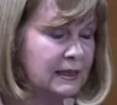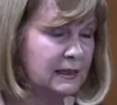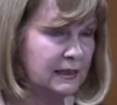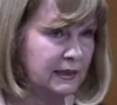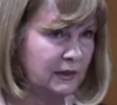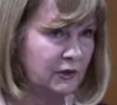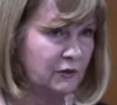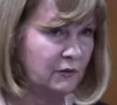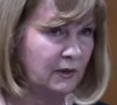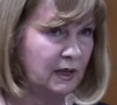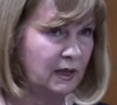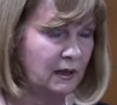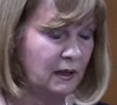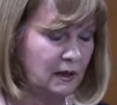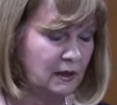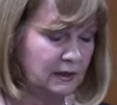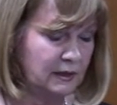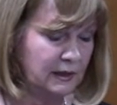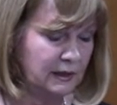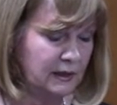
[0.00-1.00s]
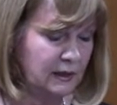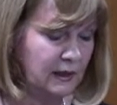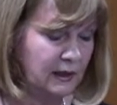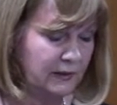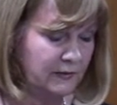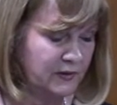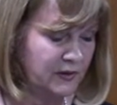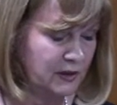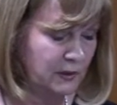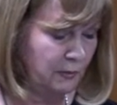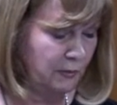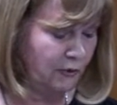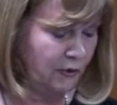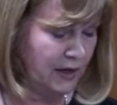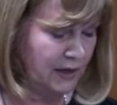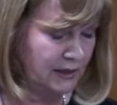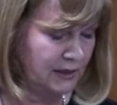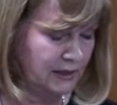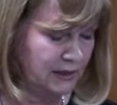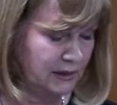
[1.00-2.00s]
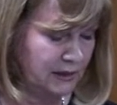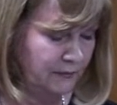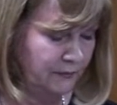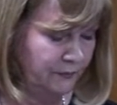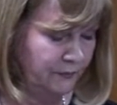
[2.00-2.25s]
disregarded and suppressed.